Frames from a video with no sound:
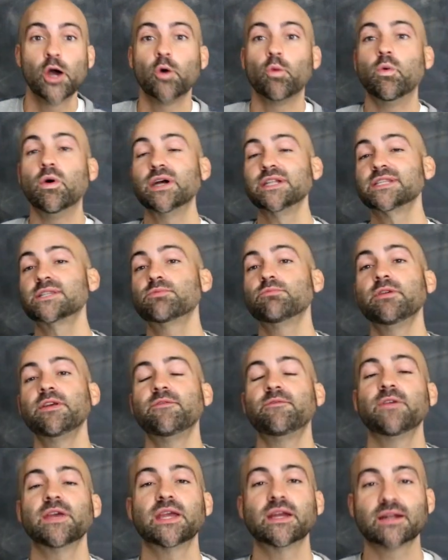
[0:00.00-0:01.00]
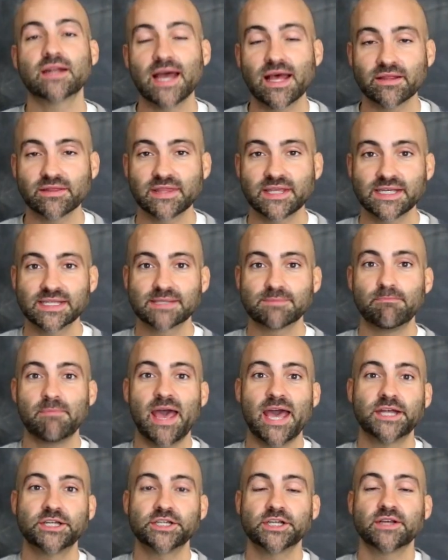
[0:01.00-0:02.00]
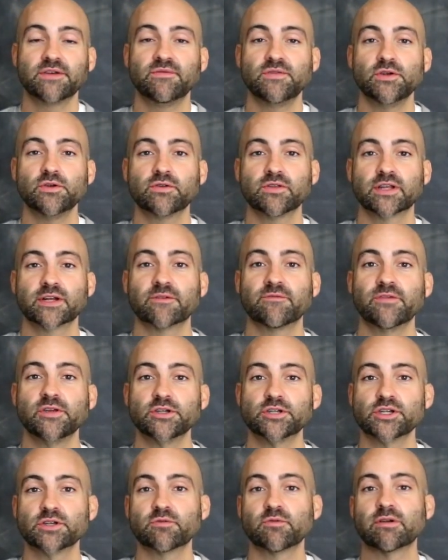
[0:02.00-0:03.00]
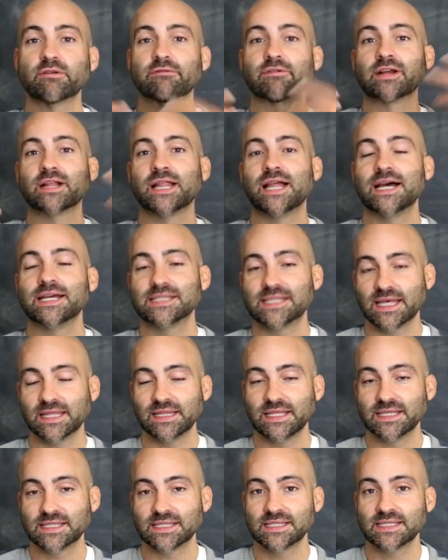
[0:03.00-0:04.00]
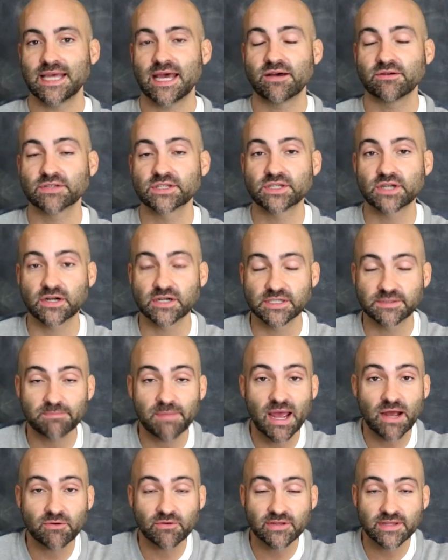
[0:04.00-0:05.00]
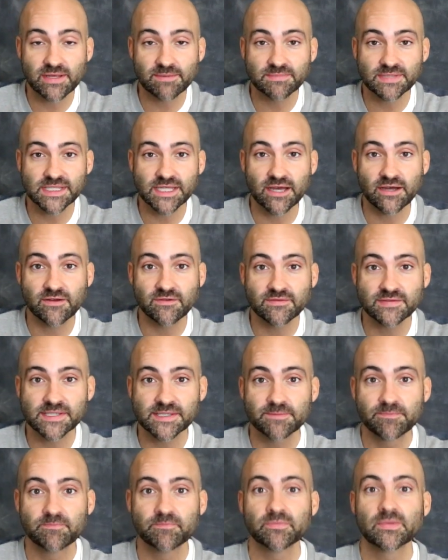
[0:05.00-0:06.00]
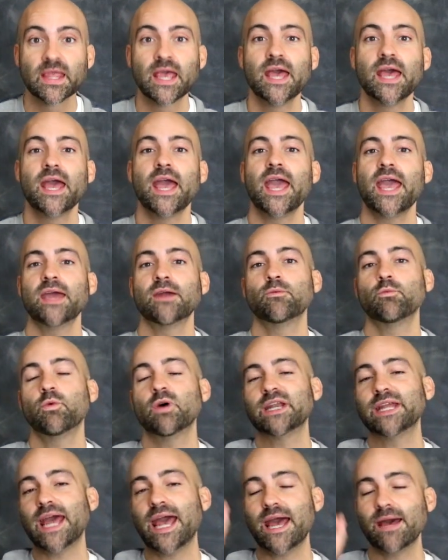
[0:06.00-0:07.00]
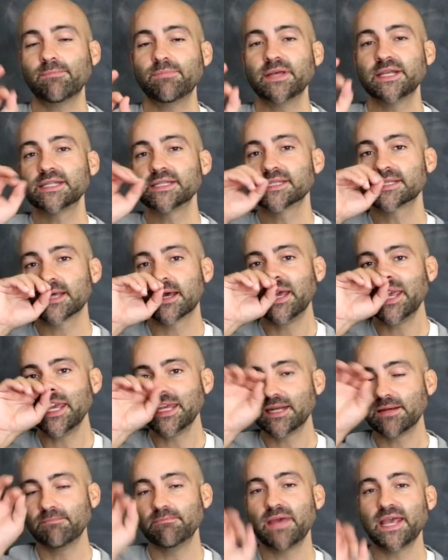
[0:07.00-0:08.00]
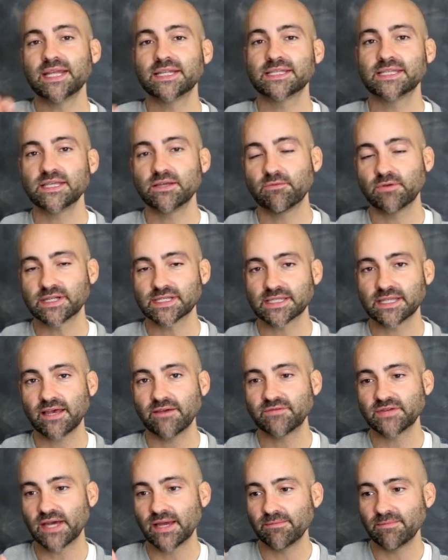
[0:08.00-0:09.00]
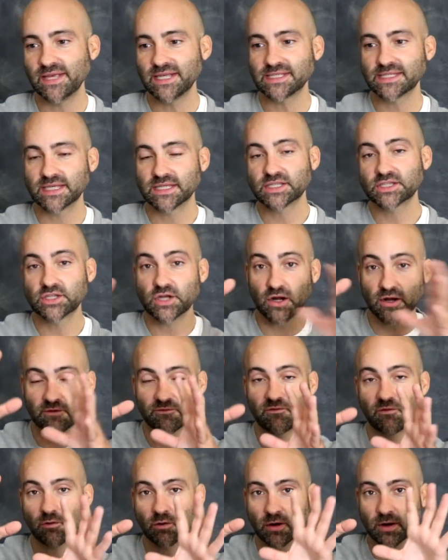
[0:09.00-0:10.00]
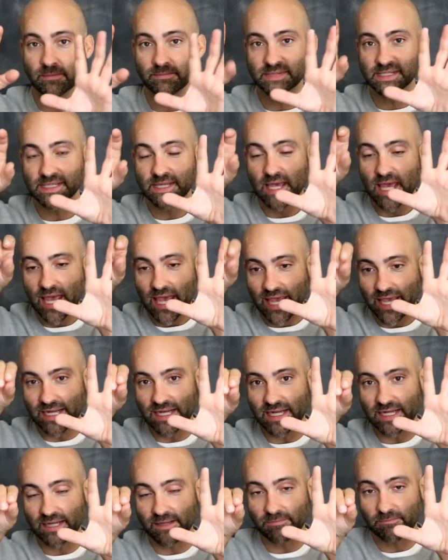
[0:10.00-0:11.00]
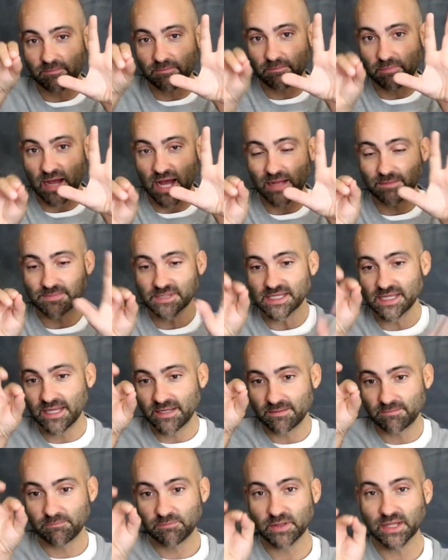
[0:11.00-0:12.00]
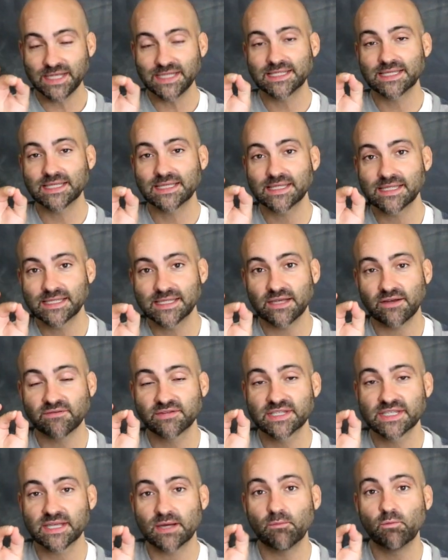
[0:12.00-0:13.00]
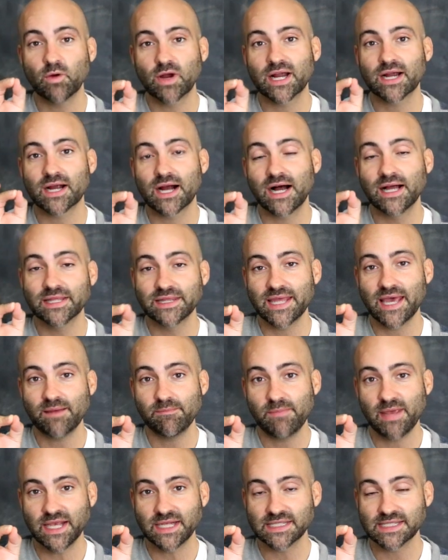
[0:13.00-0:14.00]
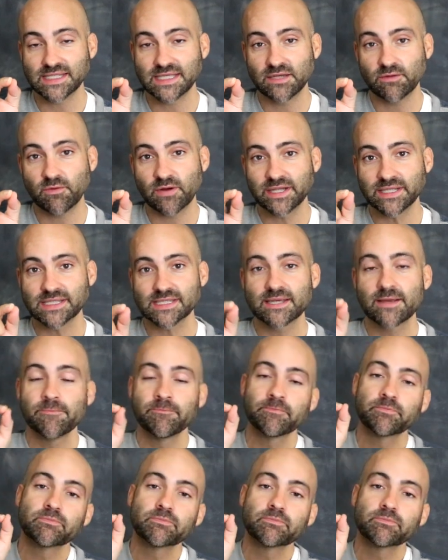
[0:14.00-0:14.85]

Once we figured out this magic of nuclear fusion, we realized that this is how stars power themselves. And what happens in a main sequence lifetime is a star forms and it pops, it places itself somewhere on that main sequence.